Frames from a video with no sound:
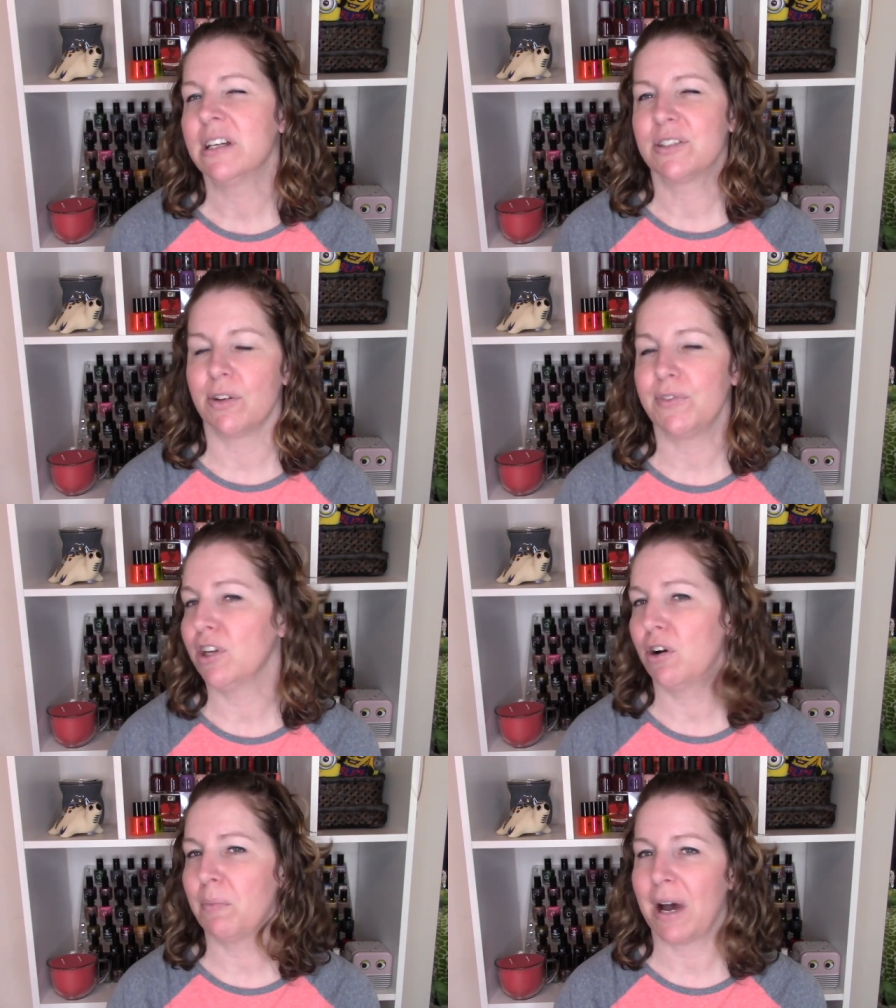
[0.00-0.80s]
So if
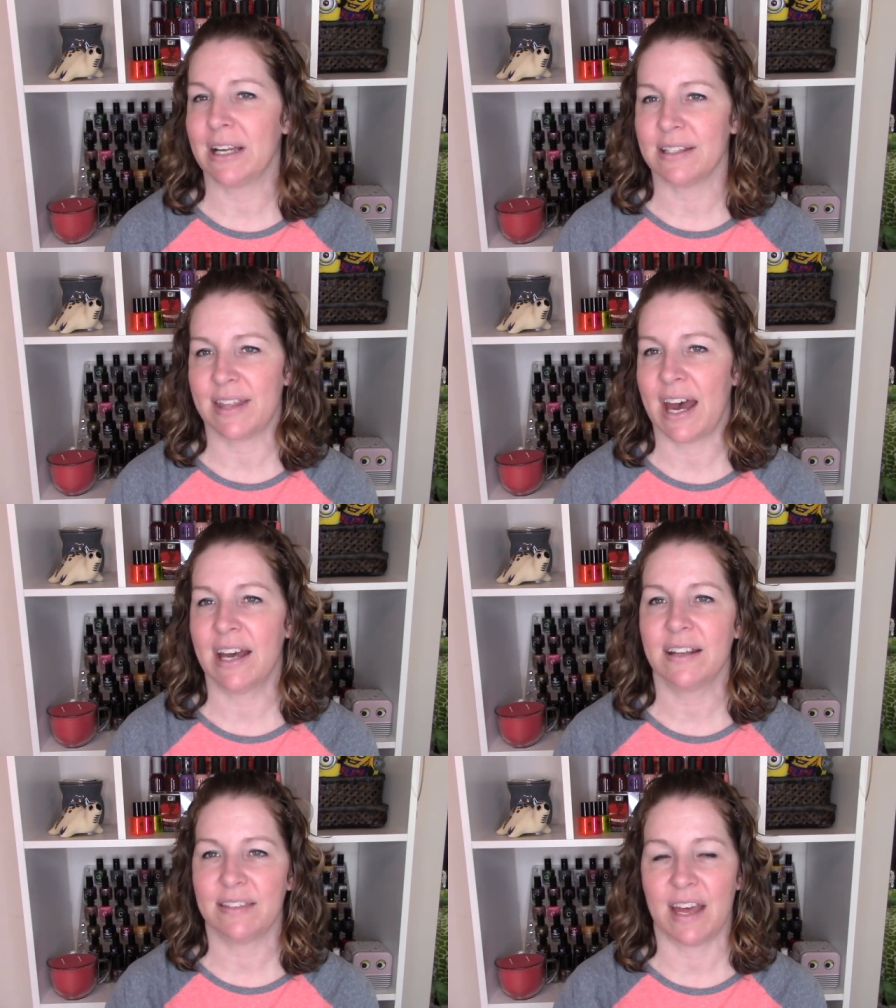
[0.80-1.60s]
you don't mind
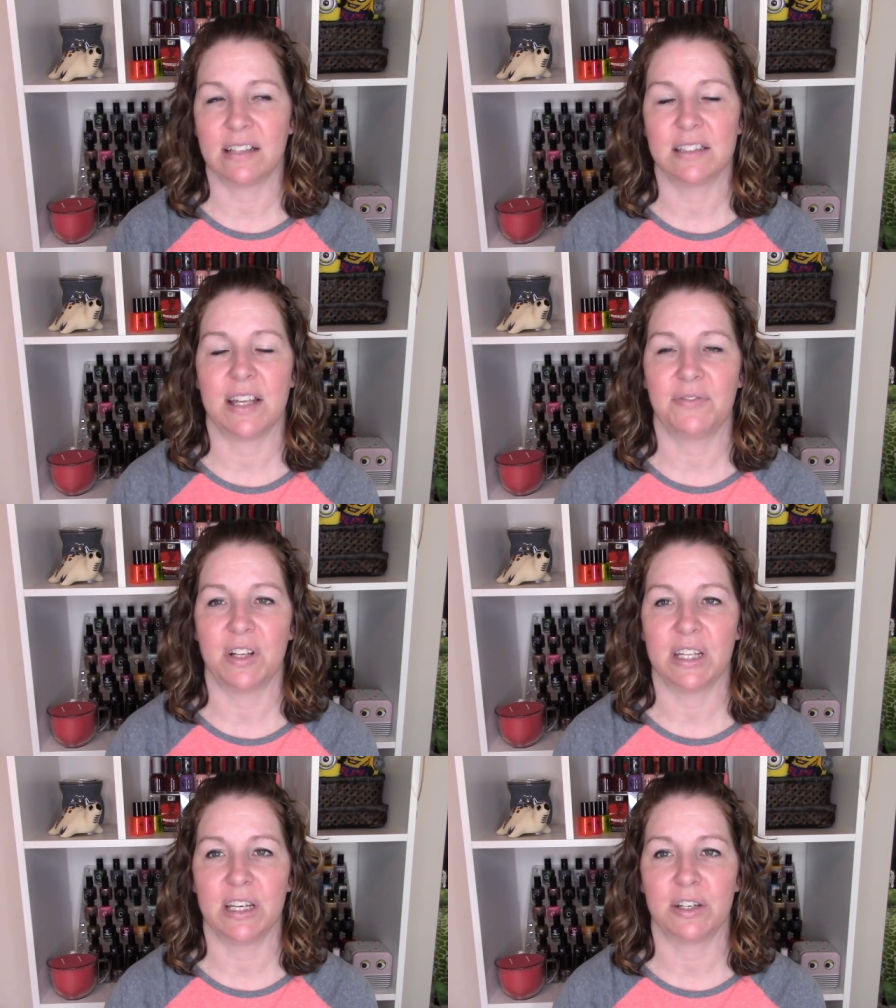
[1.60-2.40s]
that, that's
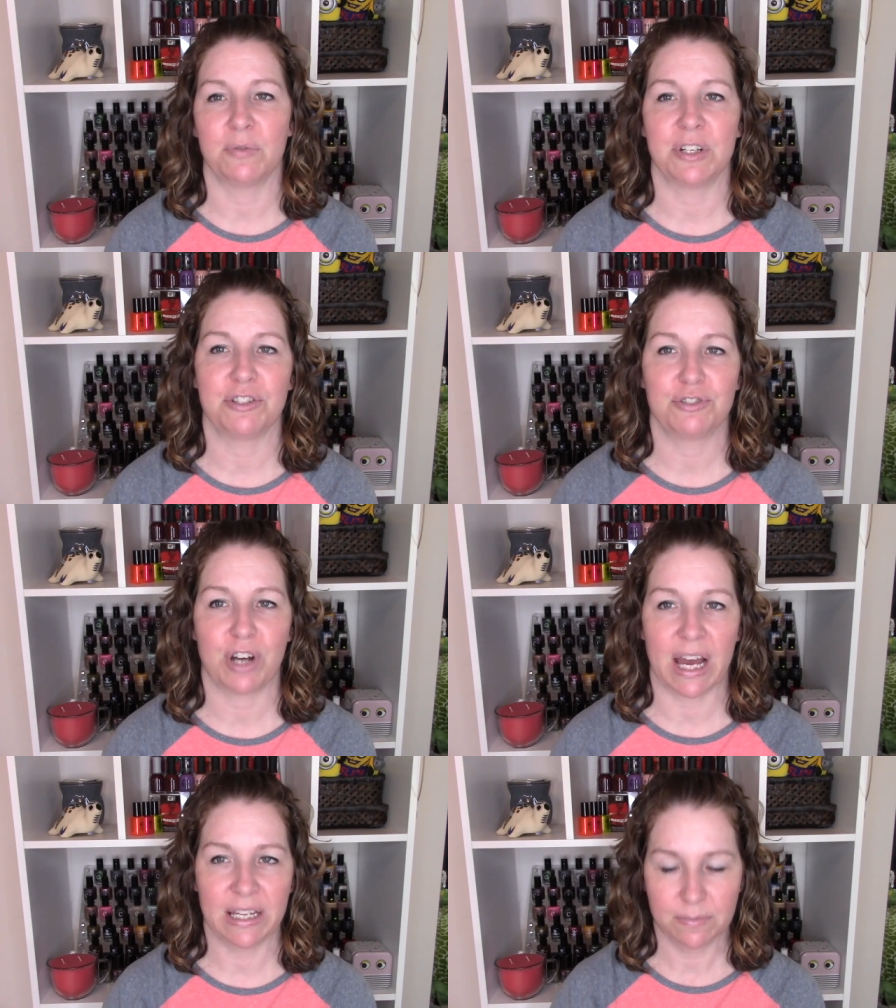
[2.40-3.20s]
definitely a good one to
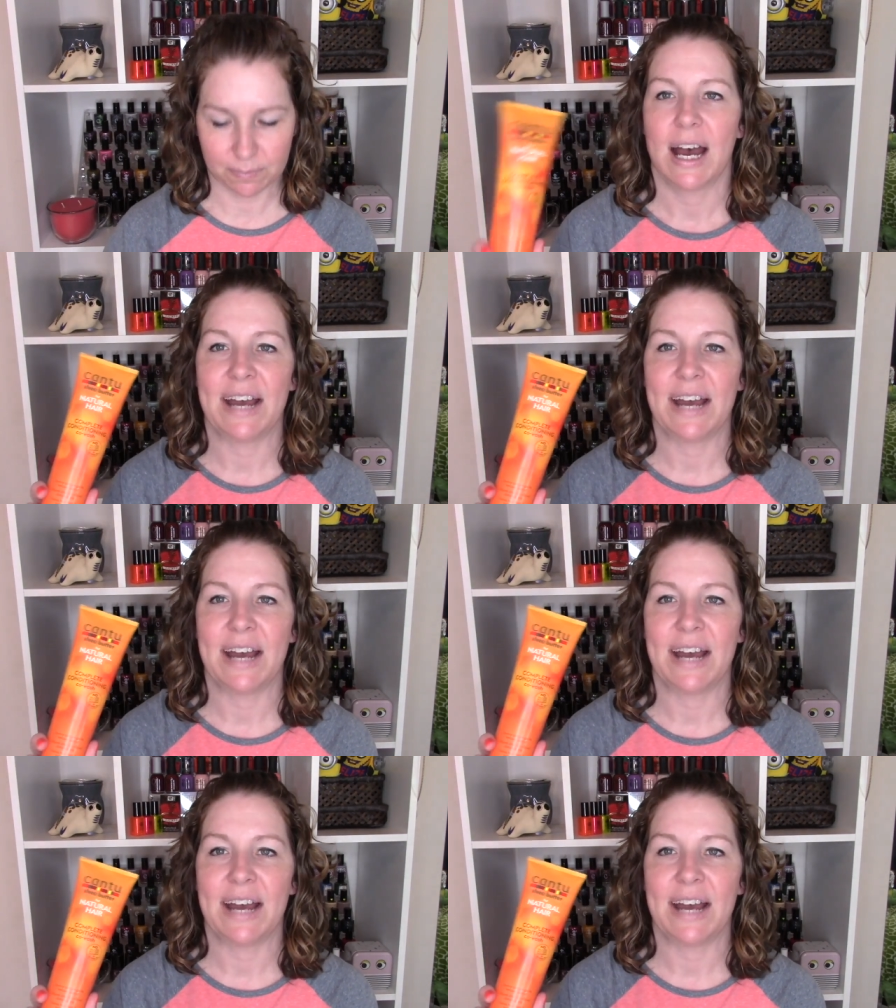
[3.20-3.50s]
try.